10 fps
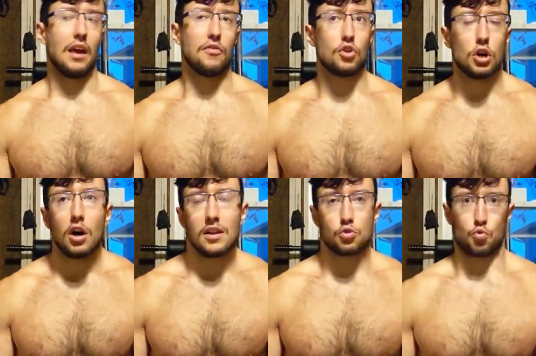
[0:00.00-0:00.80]
if
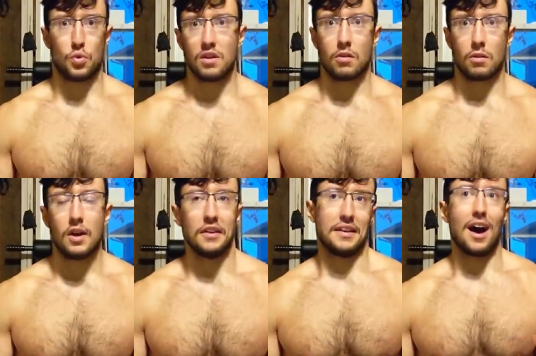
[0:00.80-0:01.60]
God is
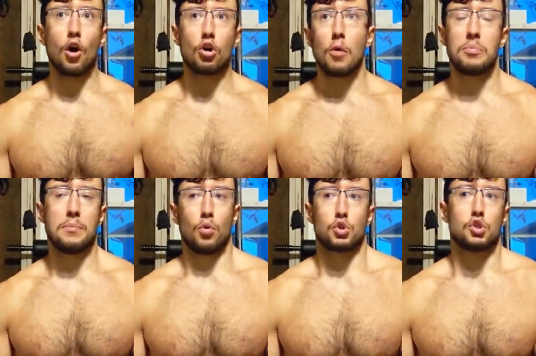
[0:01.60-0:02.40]
real, then how come
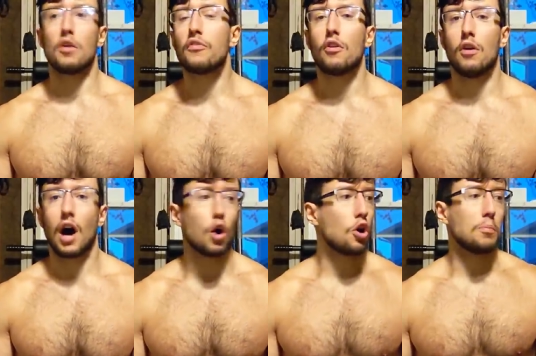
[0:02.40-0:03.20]
people suffer?
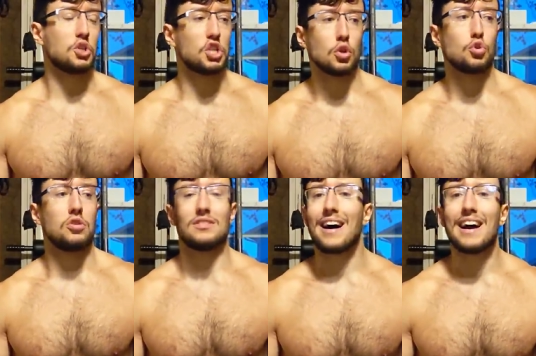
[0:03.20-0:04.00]
How come
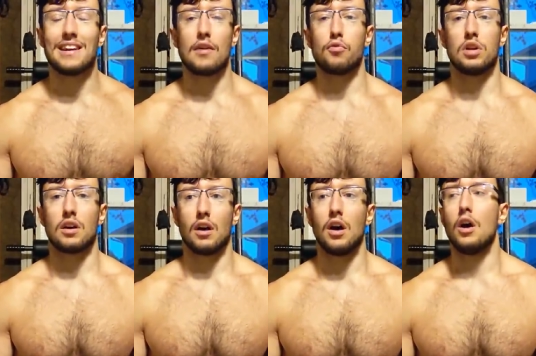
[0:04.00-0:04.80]
children die in
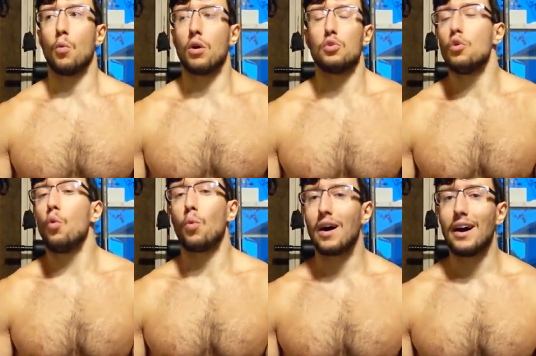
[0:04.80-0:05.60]
Africa? Well, you know
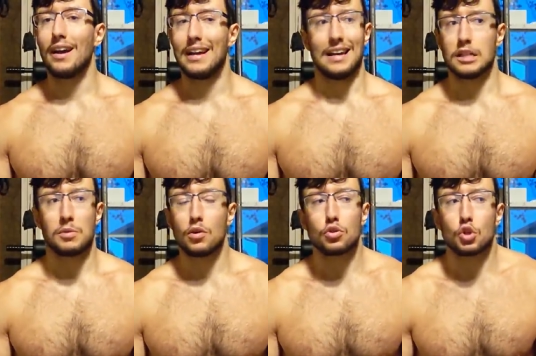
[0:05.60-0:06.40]
why? It's
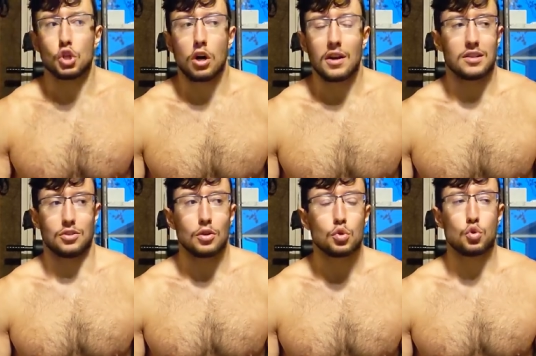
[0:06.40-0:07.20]
because God is
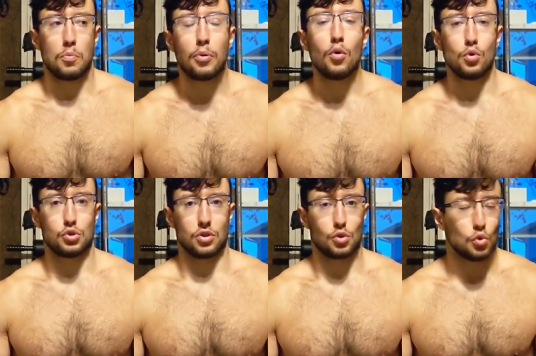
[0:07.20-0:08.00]
not
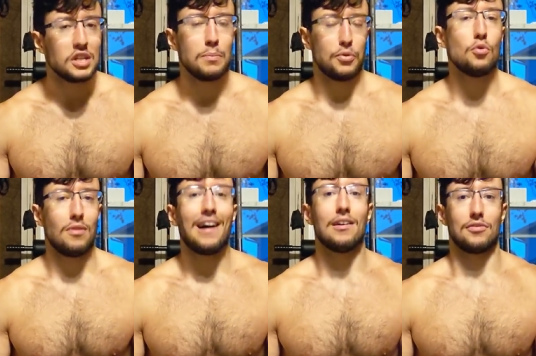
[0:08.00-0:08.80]
supposed to keep you
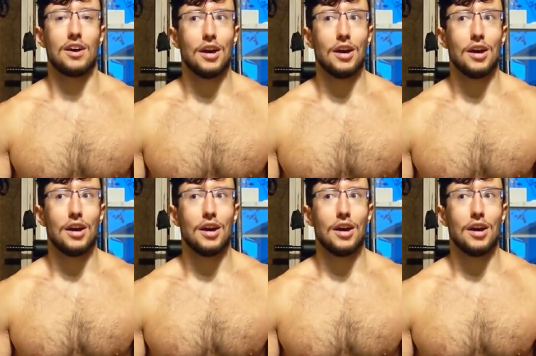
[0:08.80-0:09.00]
alive.